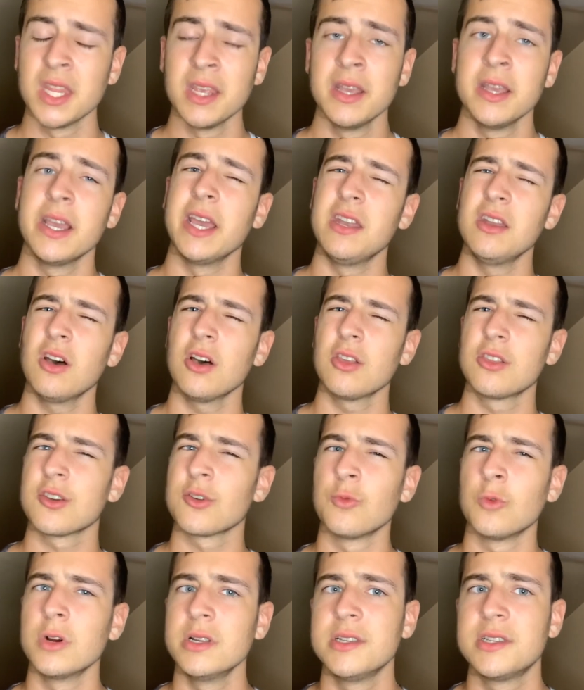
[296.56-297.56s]
In other
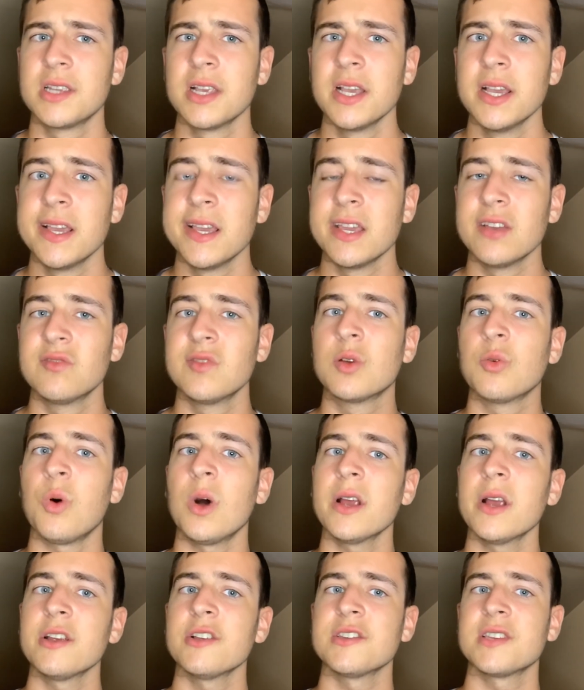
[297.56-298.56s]
words, it
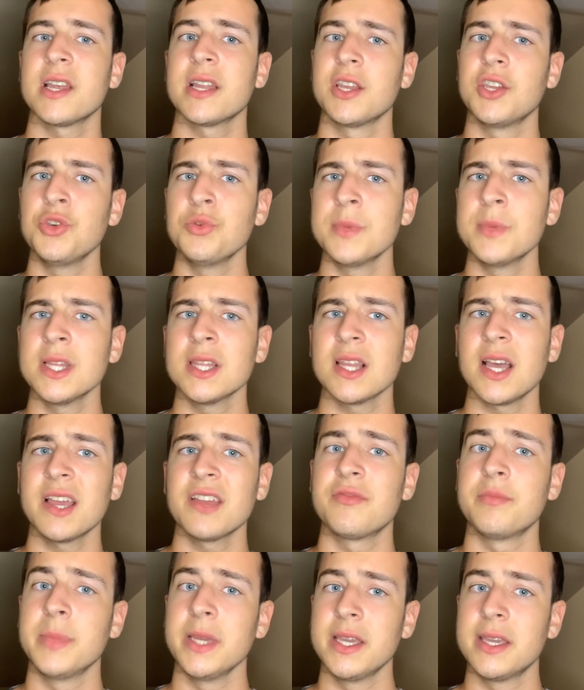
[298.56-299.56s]
requires that a human
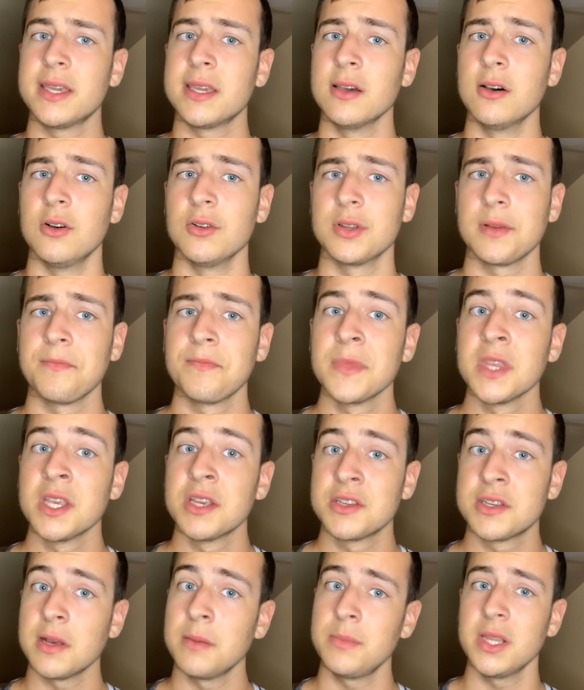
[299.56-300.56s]
life be killed.
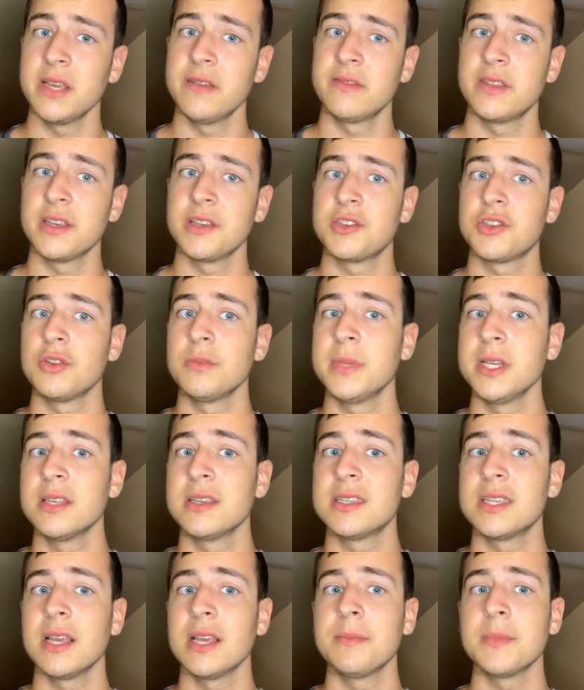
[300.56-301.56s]
Some believe this to be the
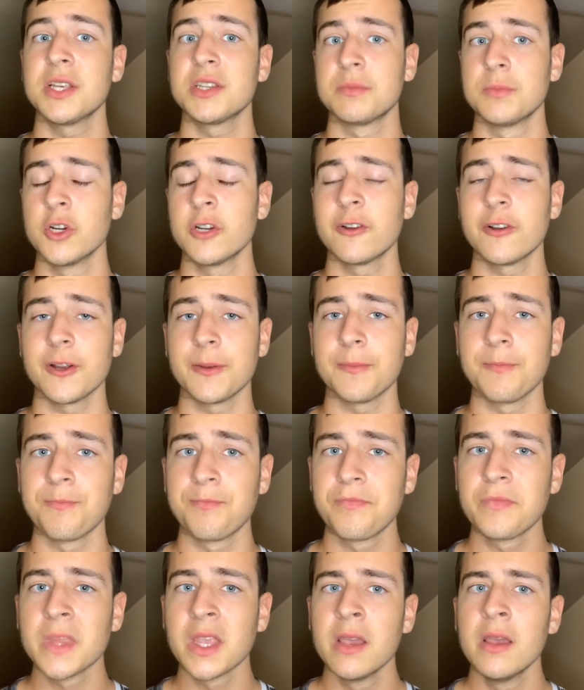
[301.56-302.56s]
same as murder.
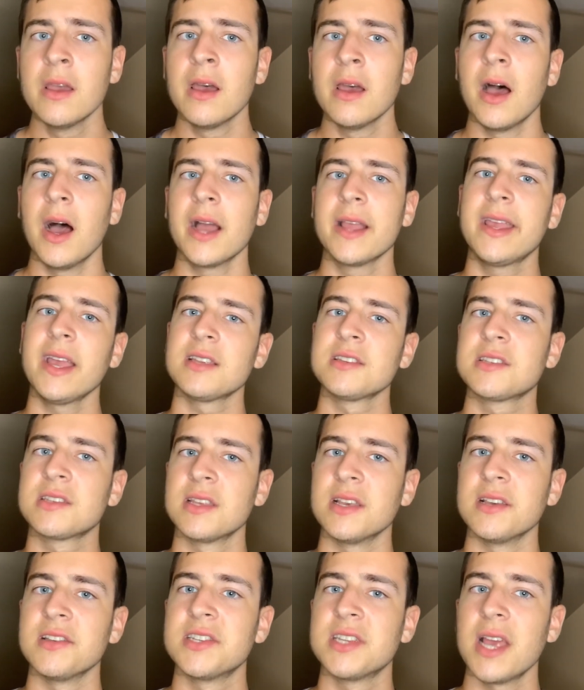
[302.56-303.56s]
Against
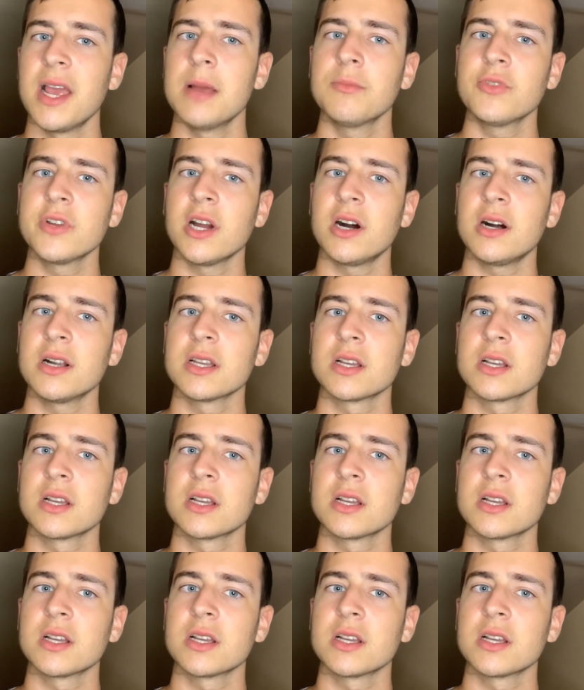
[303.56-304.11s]
this, embryonic